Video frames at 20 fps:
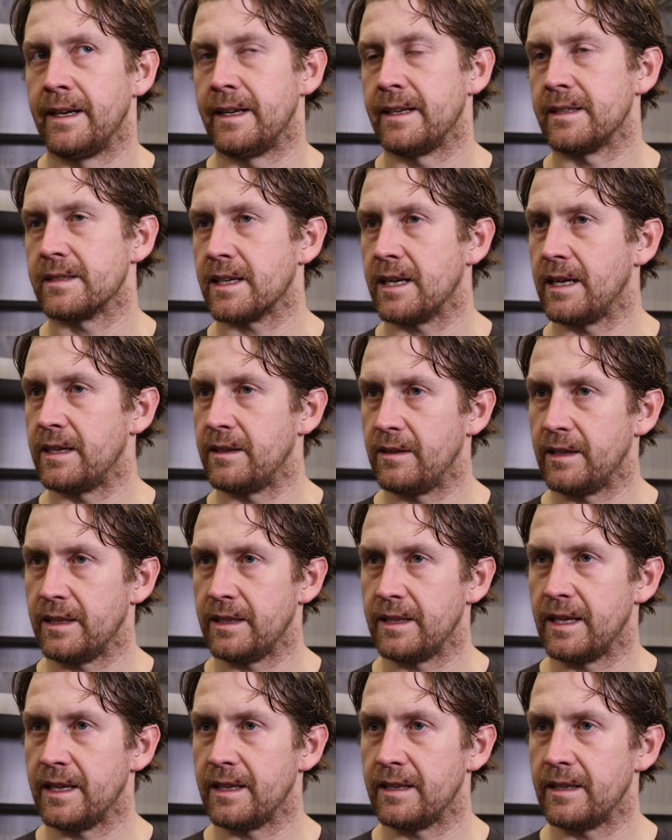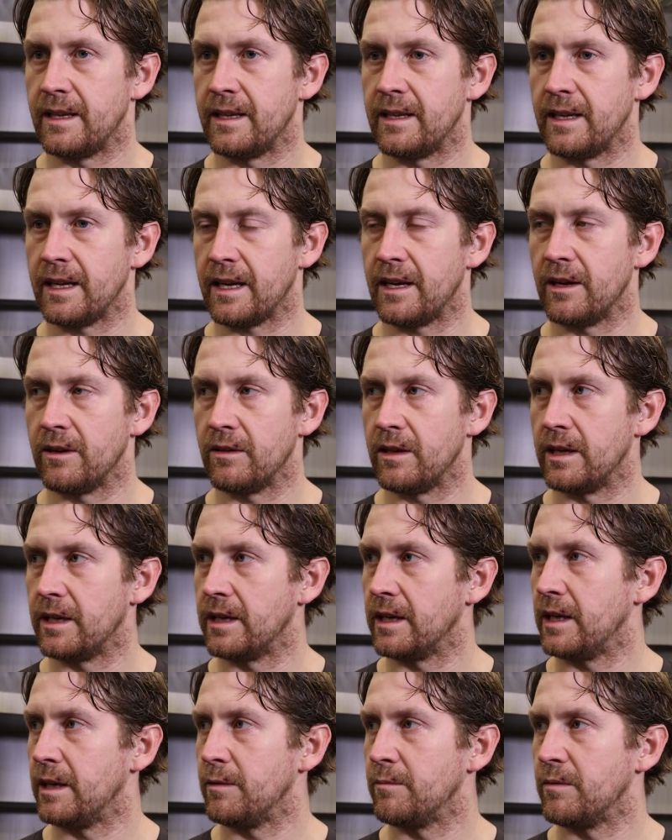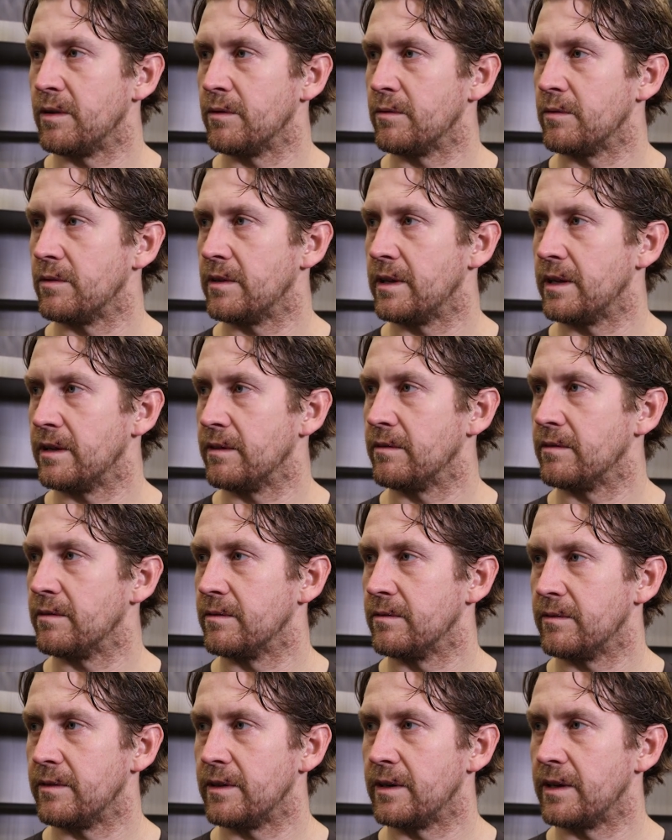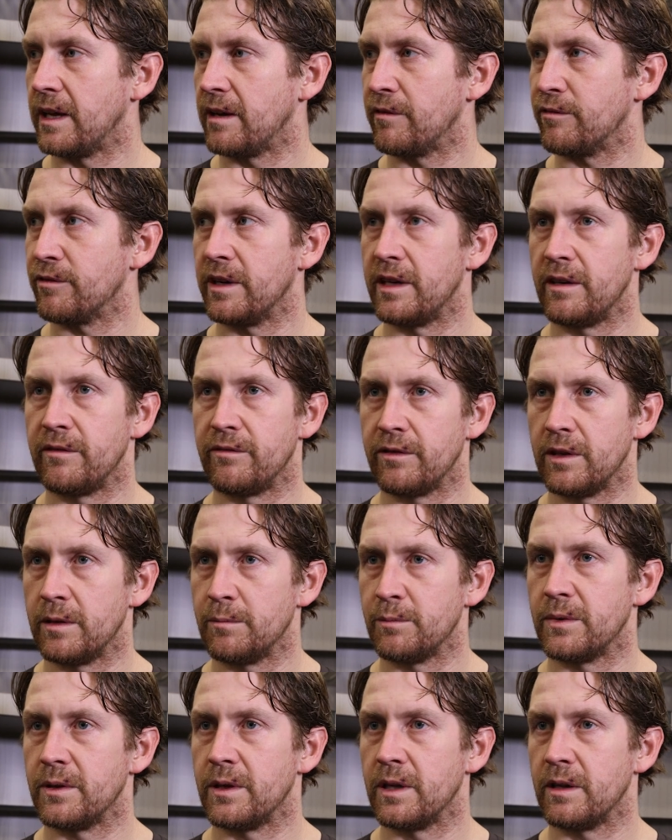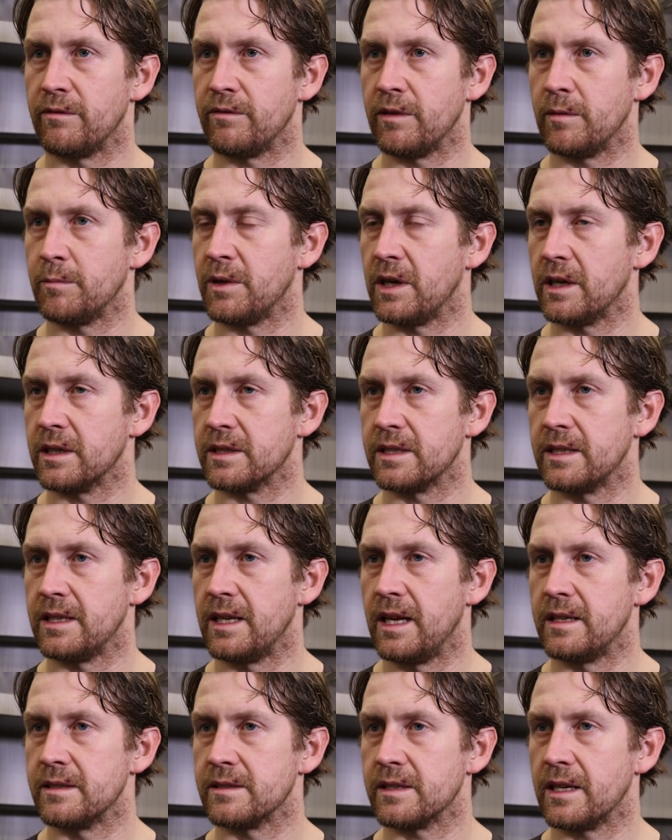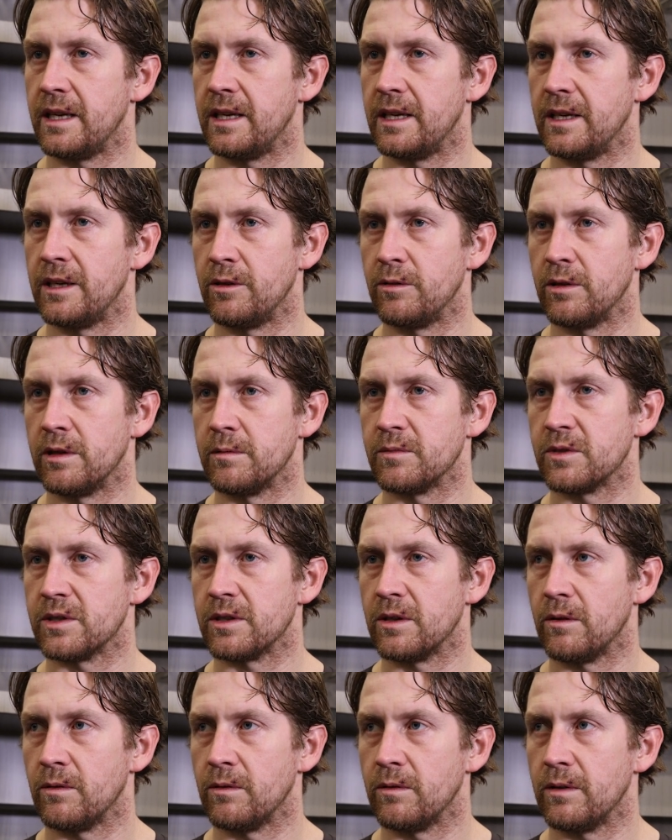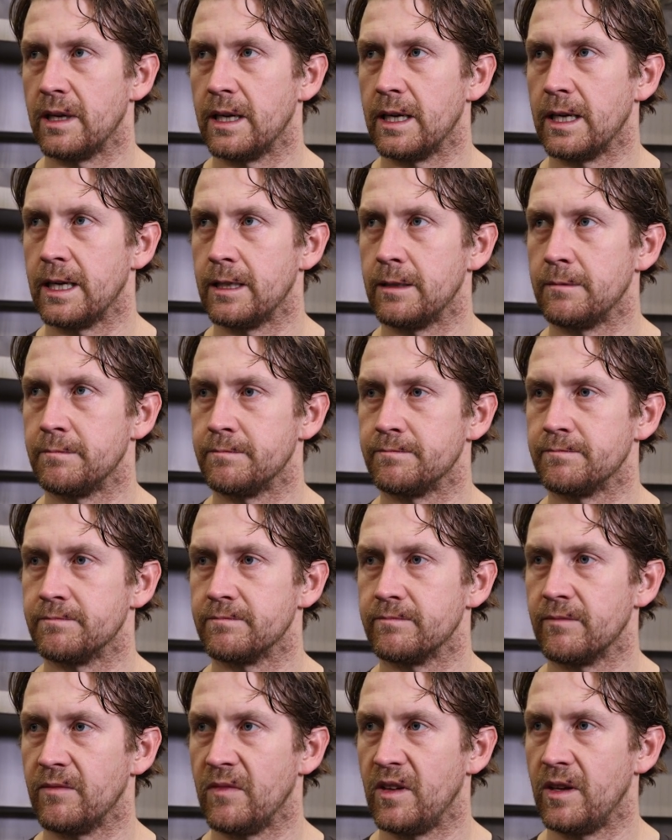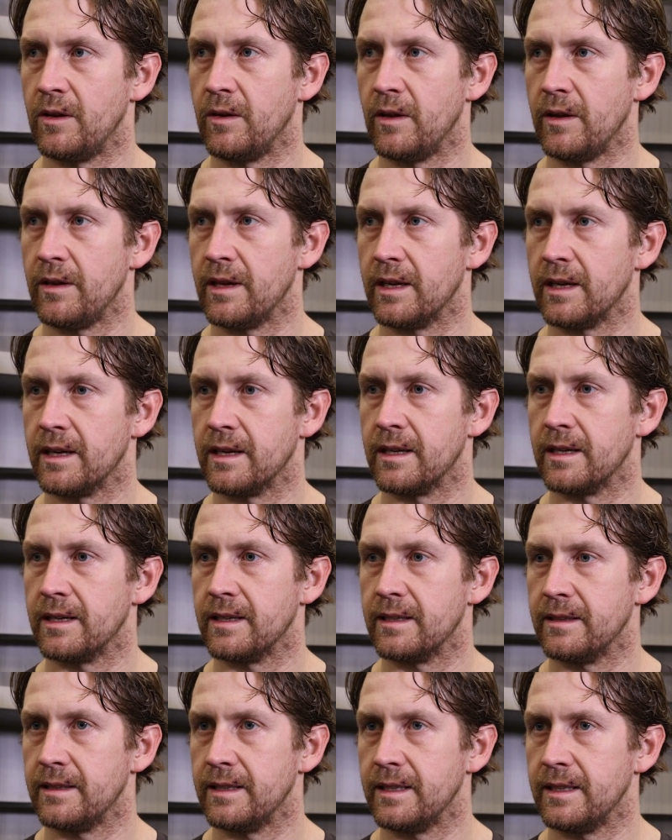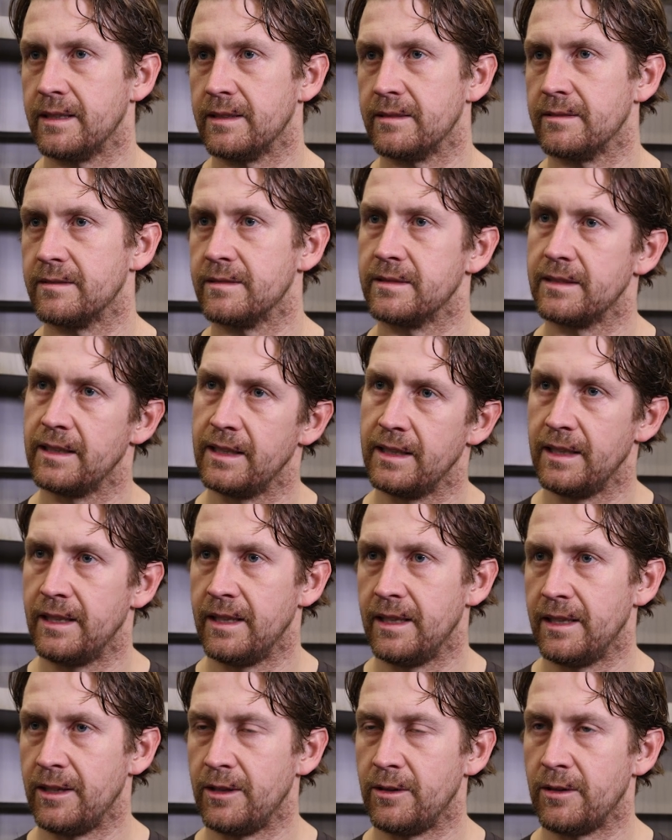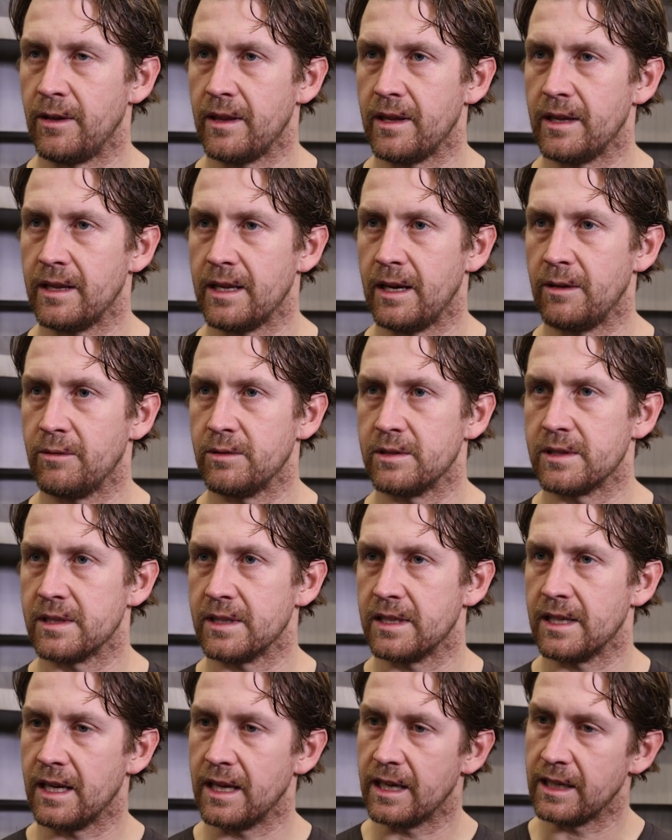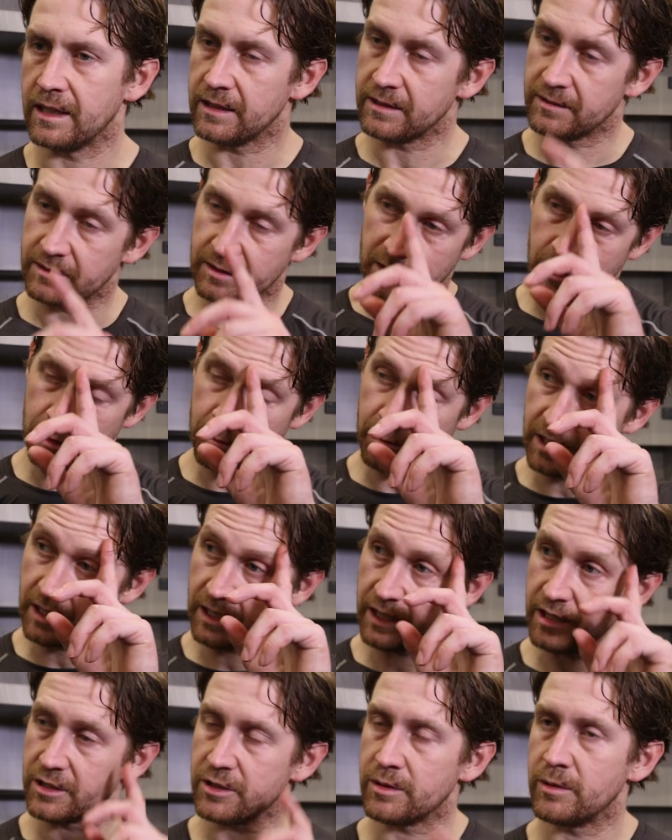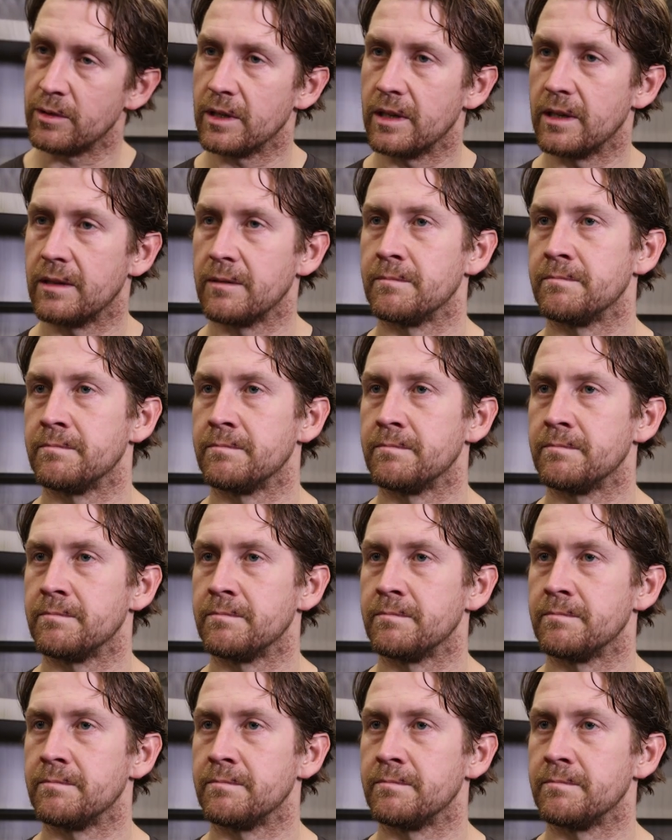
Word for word: and it's kind of like that that Carolina game. They're they're not afraid to flip flip pucks and, and skate into them. So um, you know, I think. Uh, you know, I think that was uh, a little bit of the issue.